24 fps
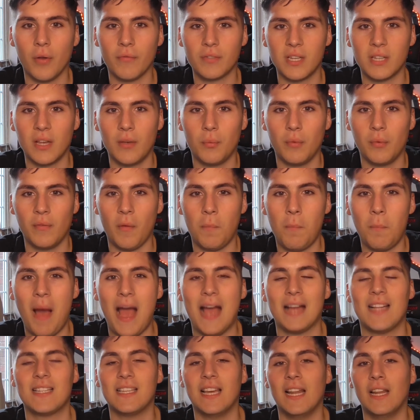Obviously, with a
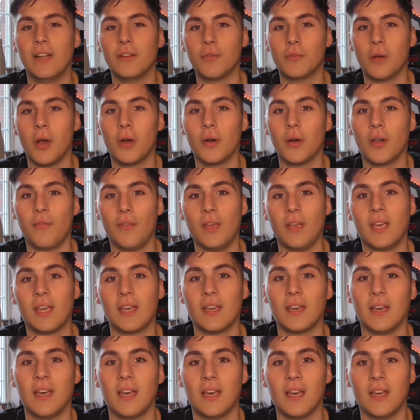packed Ellen Road, I think
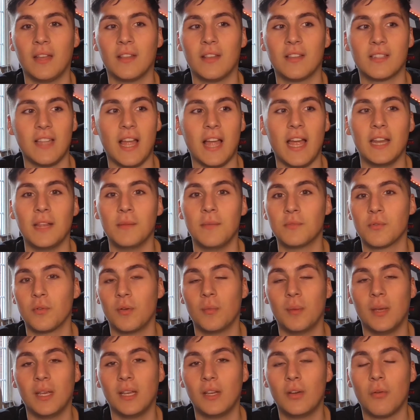the stadiums would
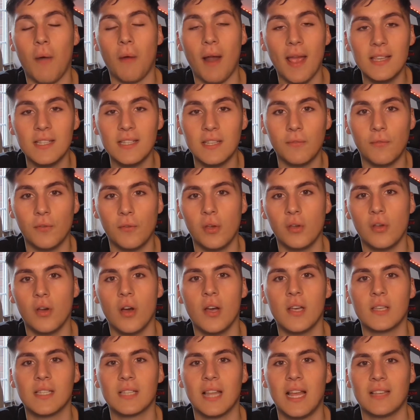have been crazy for you
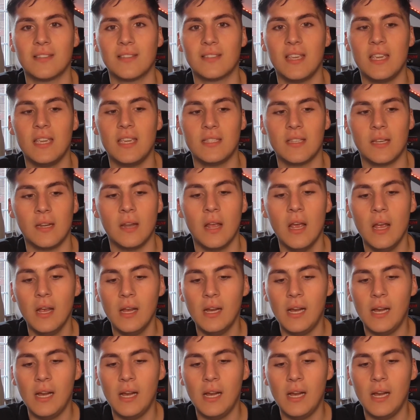guys last season.